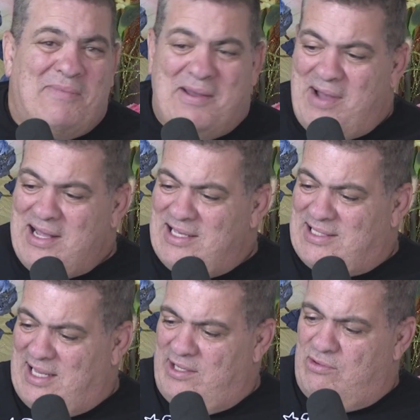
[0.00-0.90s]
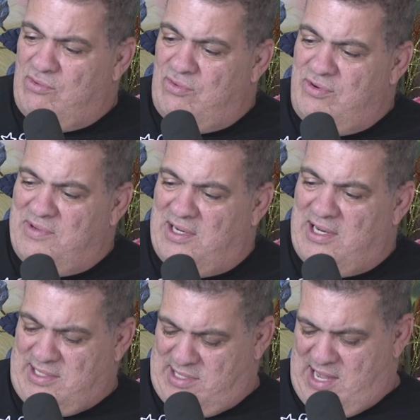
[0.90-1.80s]
My mother is a little
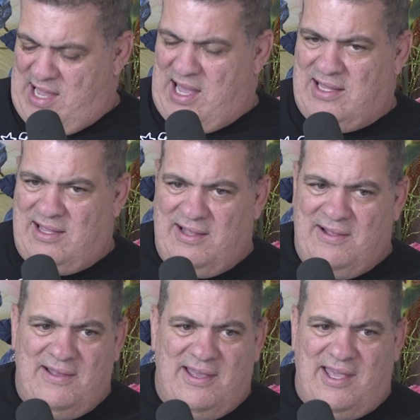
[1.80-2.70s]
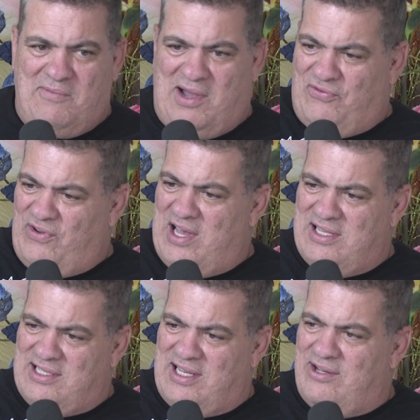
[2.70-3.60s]
woman like that. And my
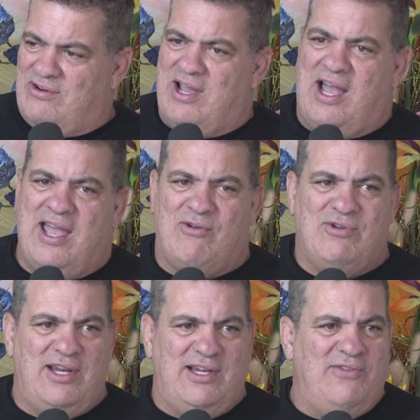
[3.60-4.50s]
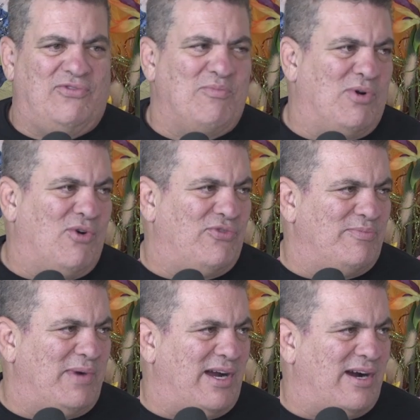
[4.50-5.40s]
father is a little guy. I couldn't lift
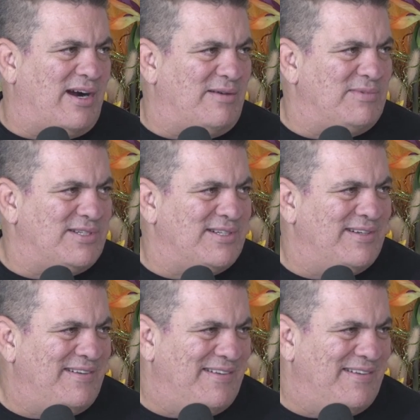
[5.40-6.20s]
both of my arms.